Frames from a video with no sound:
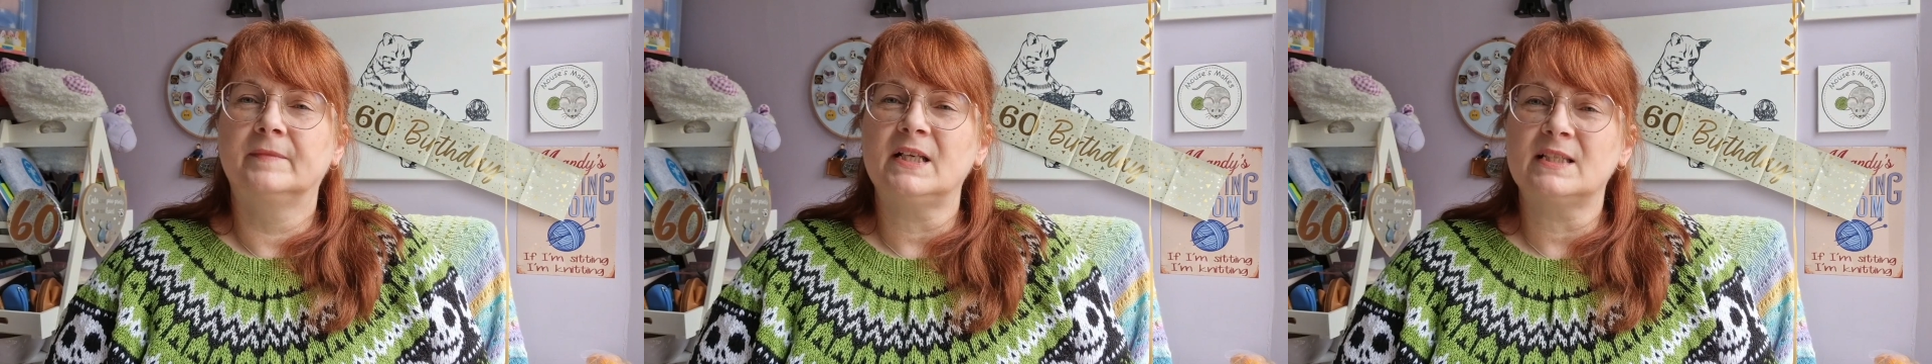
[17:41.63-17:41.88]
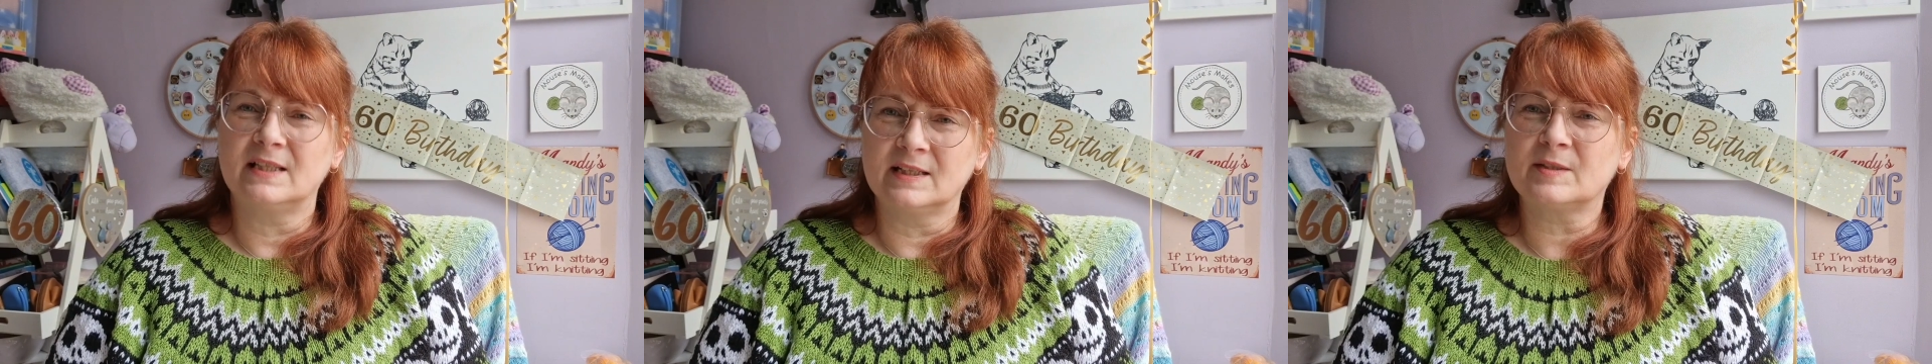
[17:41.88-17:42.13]

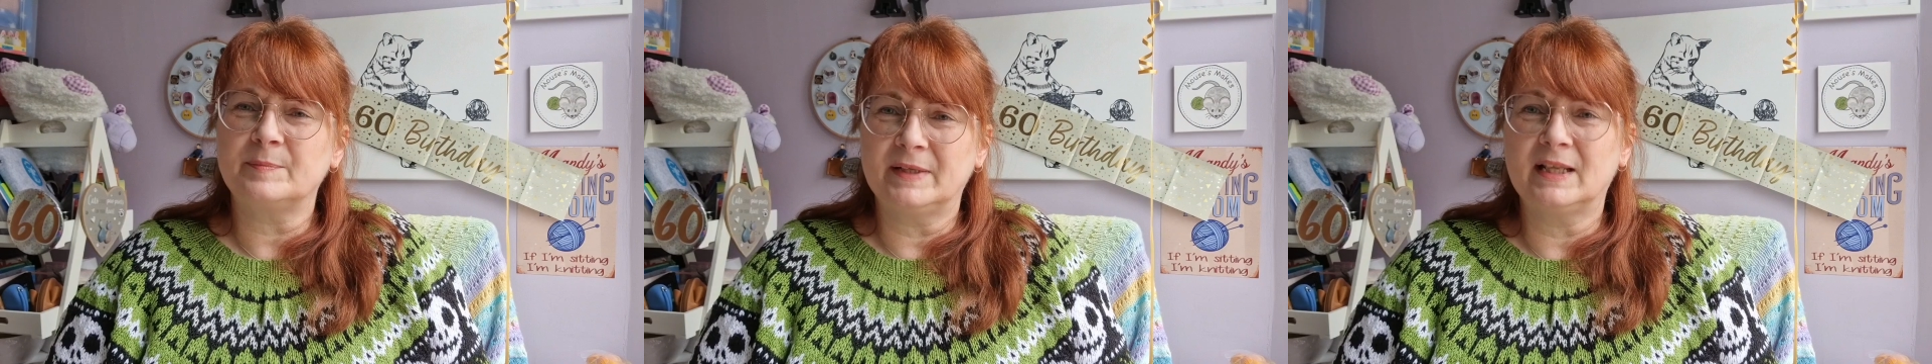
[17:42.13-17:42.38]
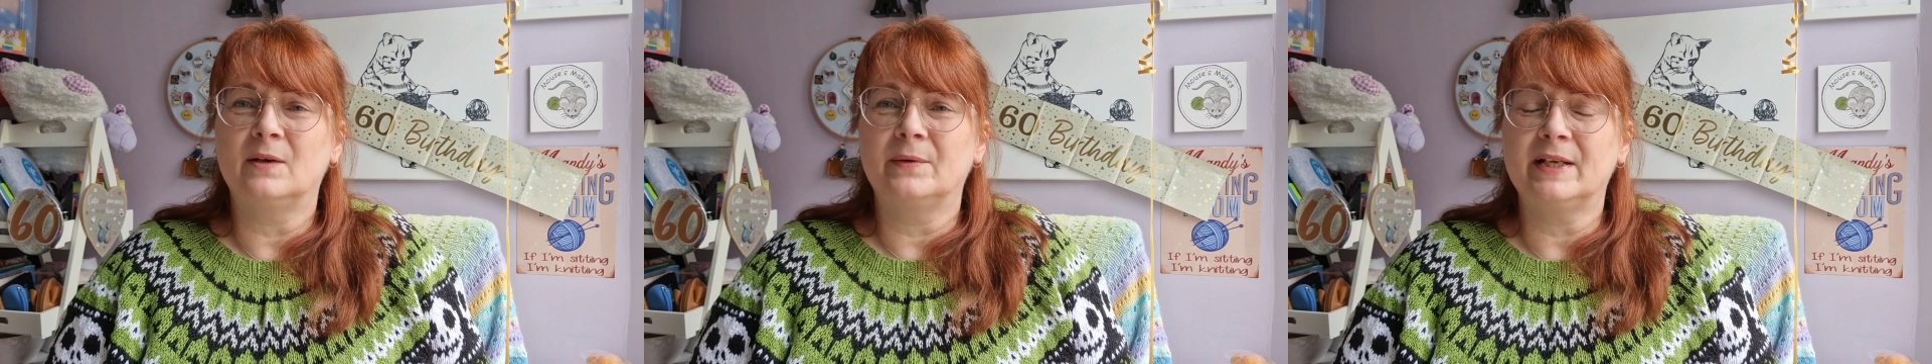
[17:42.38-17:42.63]
It's linked
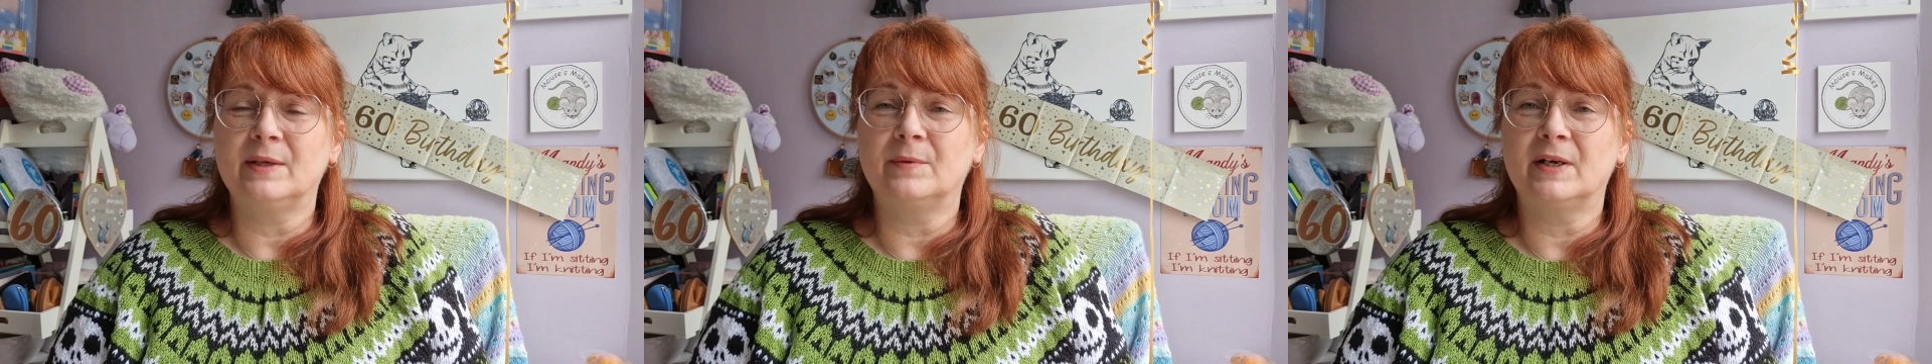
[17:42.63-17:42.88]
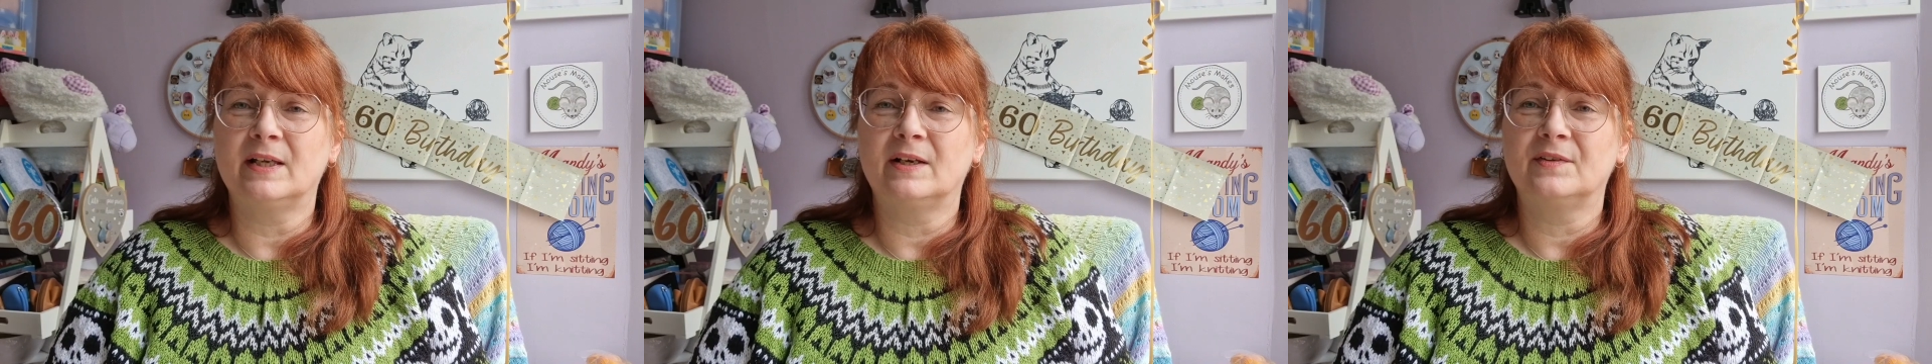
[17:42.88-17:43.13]
below
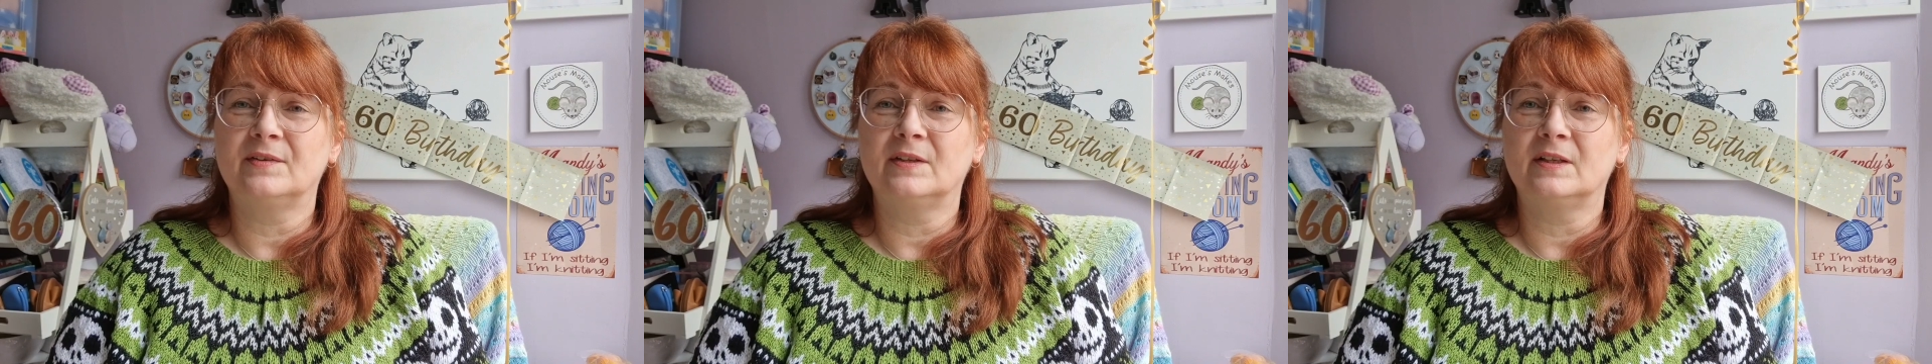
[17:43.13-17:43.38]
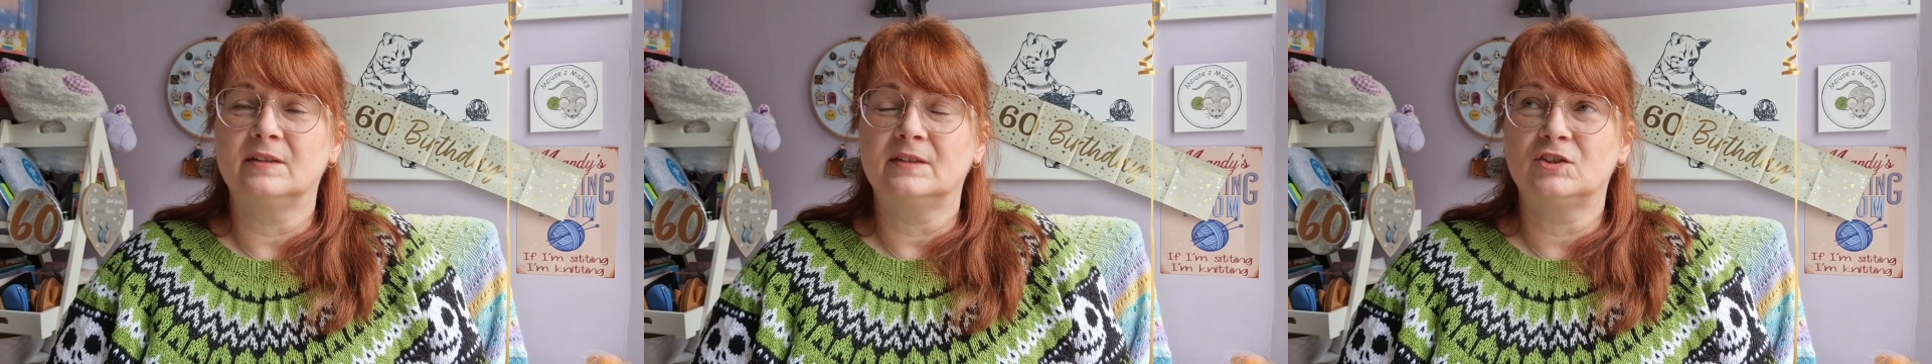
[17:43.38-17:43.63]
anyway.
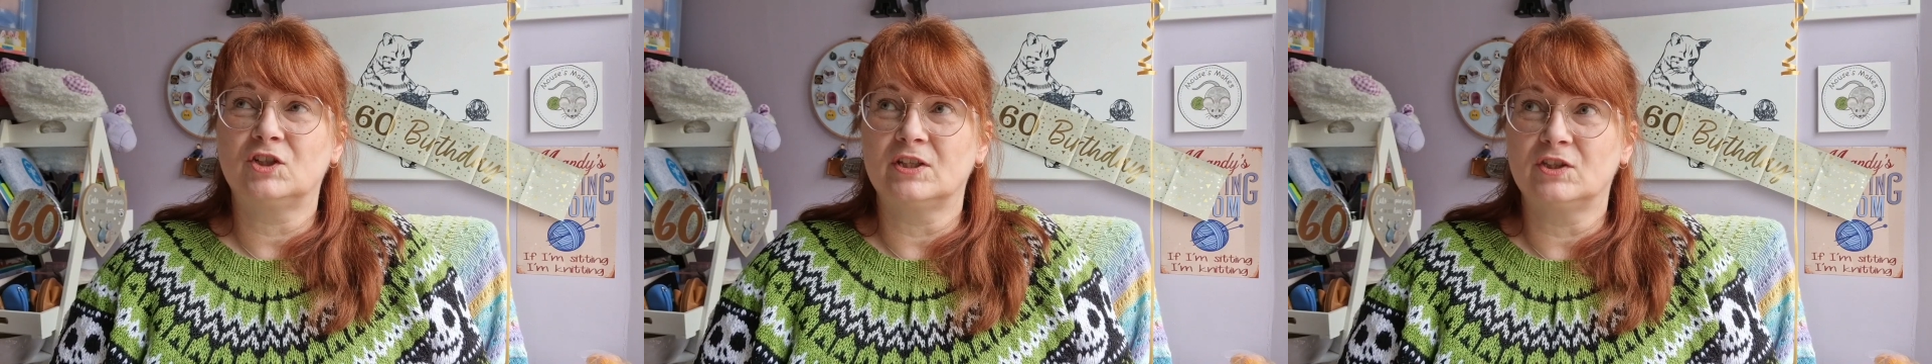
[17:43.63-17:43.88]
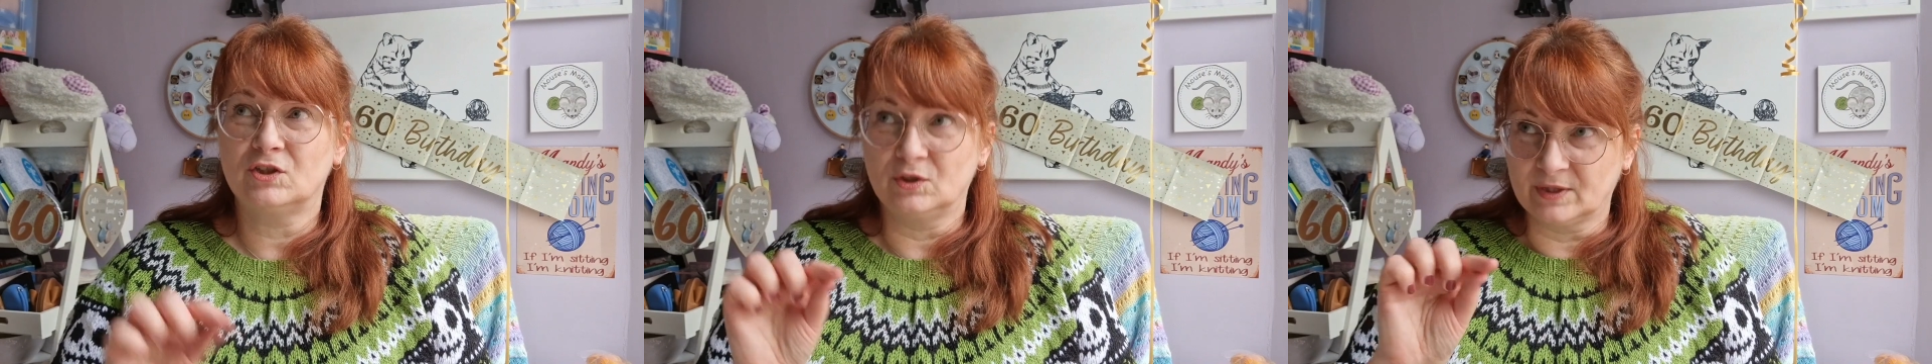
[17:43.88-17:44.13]

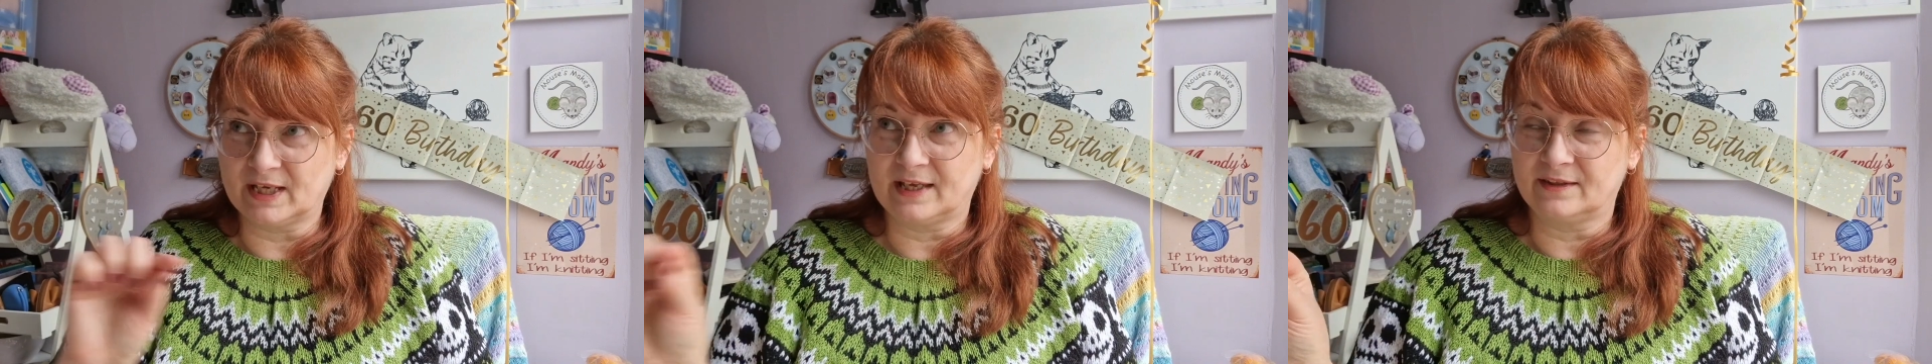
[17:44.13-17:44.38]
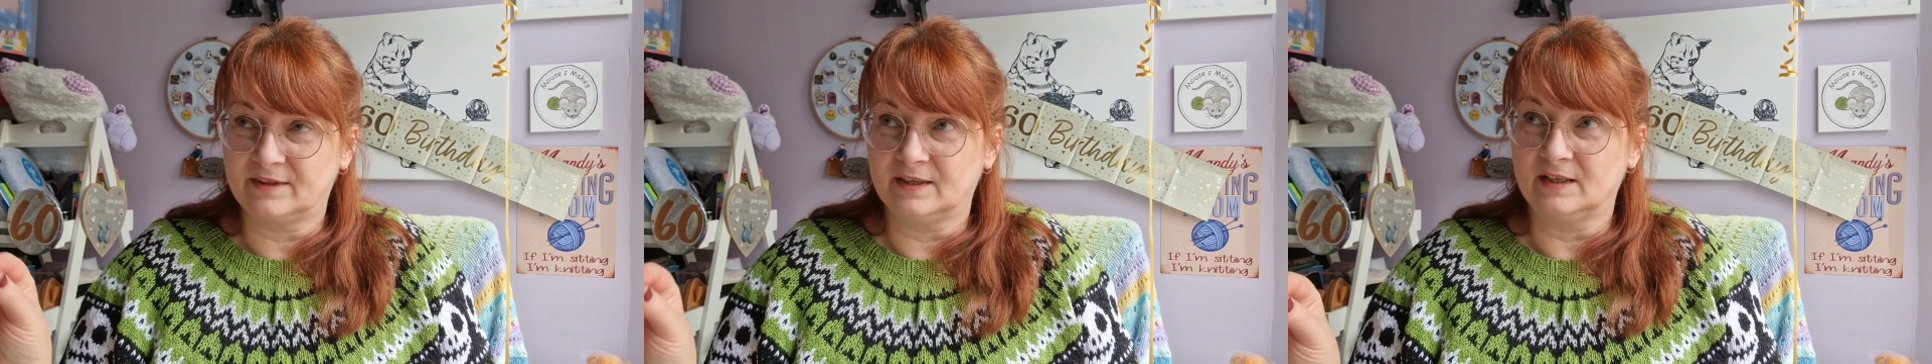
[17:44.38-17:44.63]
She's
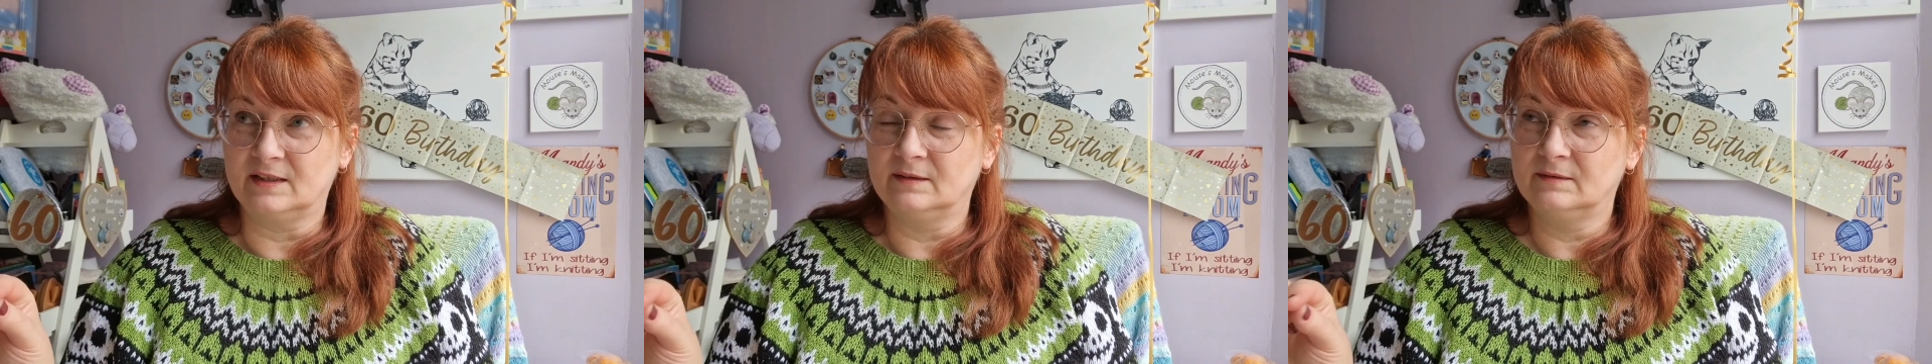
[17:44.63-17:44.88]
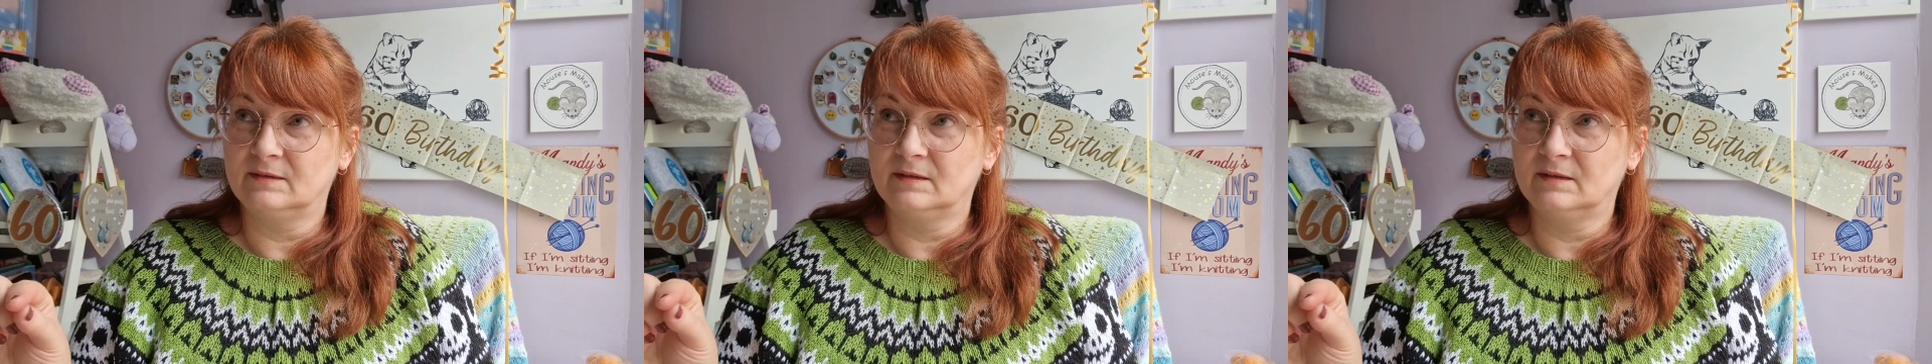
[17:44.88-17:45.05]
Ducathy.